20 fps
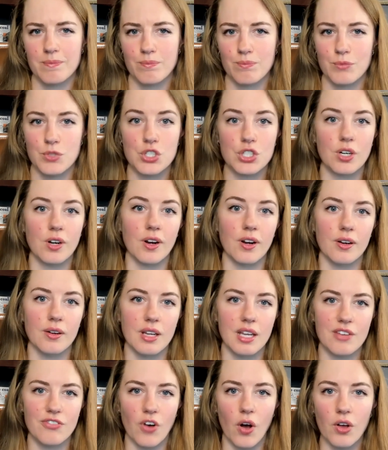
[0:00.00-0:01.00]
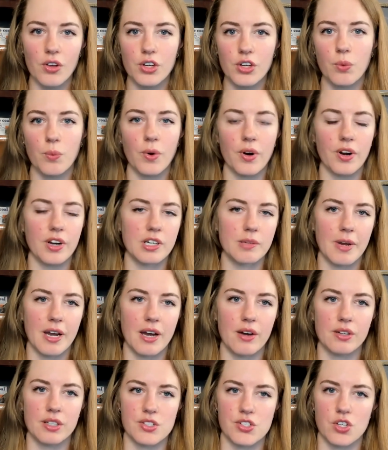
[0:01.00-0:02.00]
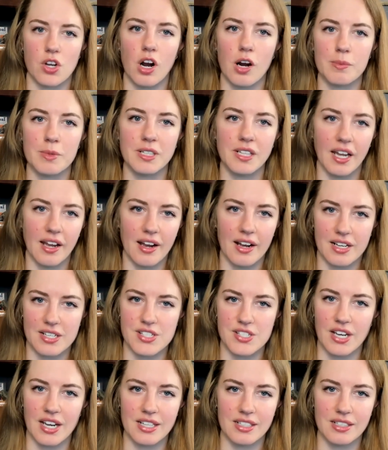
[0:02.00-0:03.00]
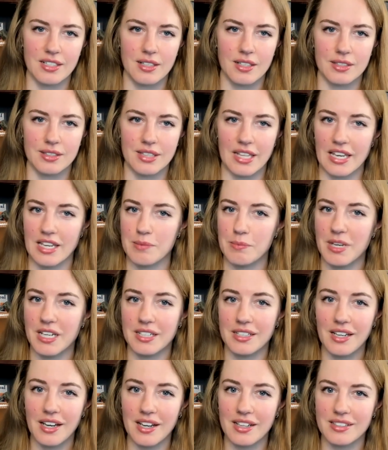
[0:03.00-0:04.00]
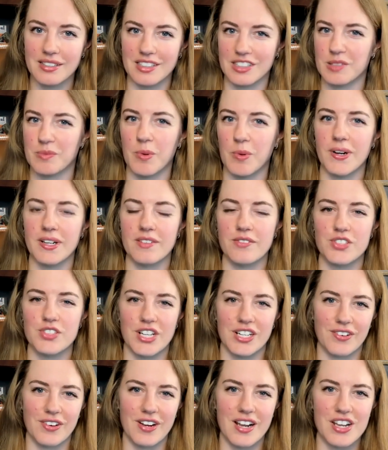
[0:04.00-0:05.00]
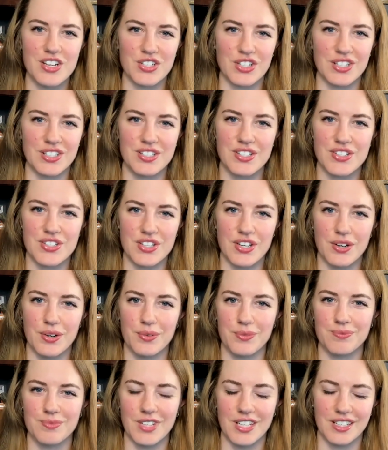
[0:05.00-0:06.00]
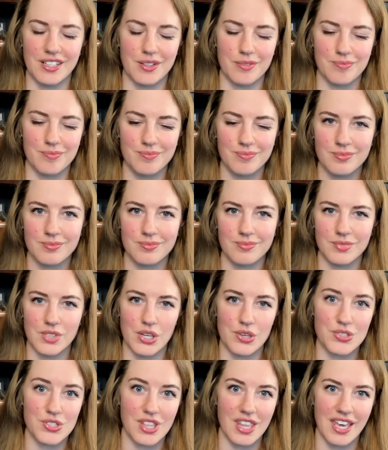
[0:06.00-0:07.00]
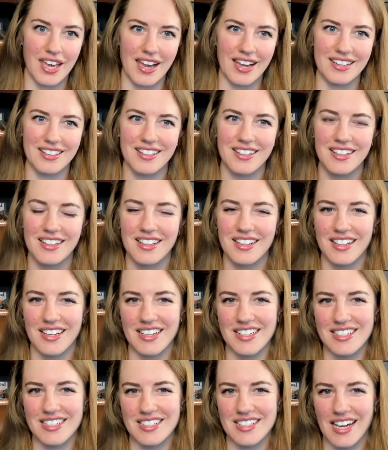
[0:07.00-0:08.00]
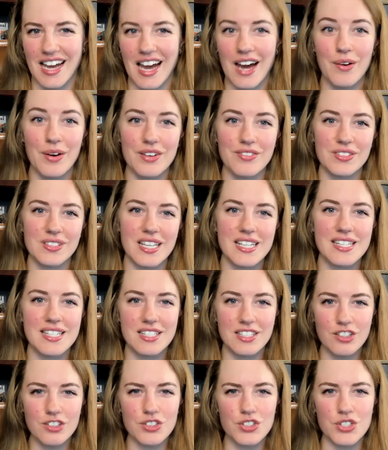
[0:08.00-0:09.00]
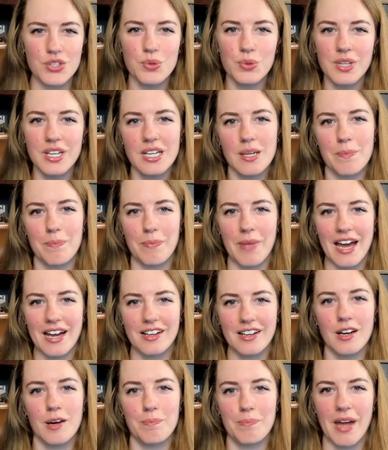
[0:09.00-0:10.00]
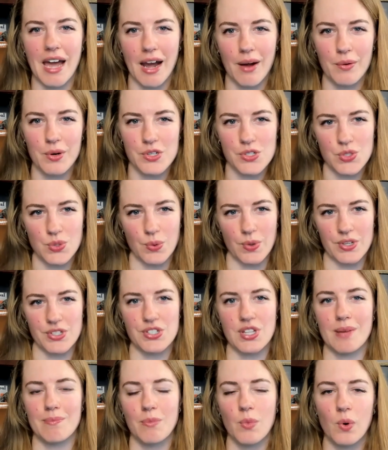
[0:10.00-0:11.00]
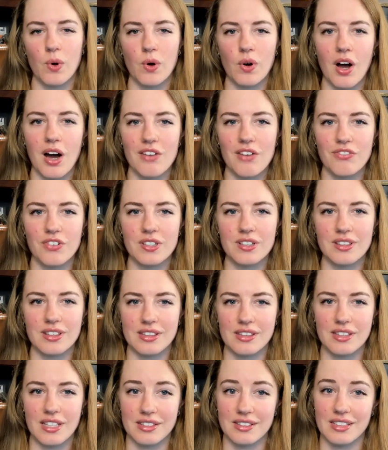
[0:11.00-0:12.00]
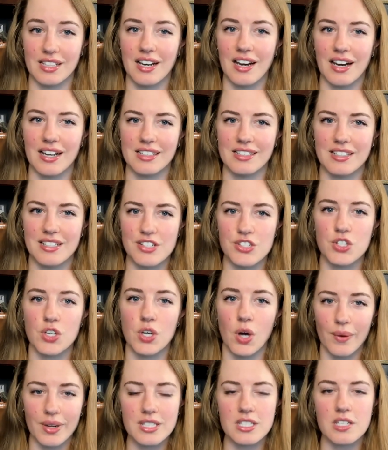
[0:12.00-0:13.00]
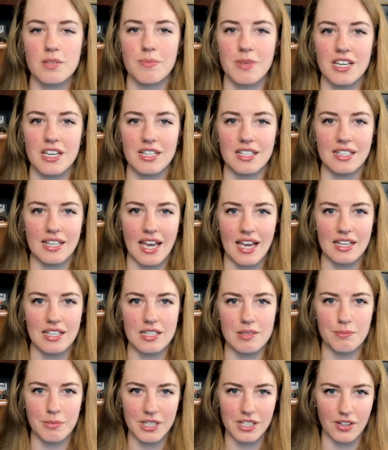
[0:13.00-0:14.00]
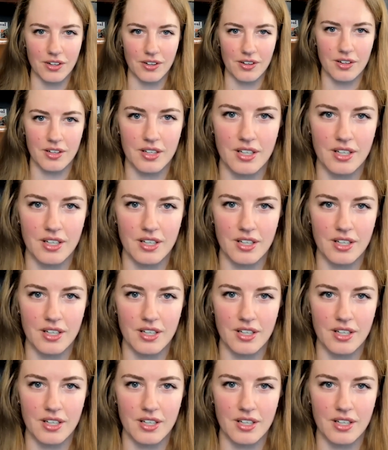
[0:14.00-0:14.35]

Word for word: Sure, if all you're worried about is carbon dioxide, they emit none at the point of generation, so, you know, there's that. However, they still do need a backup power source that more often than not is going to be a net emitter.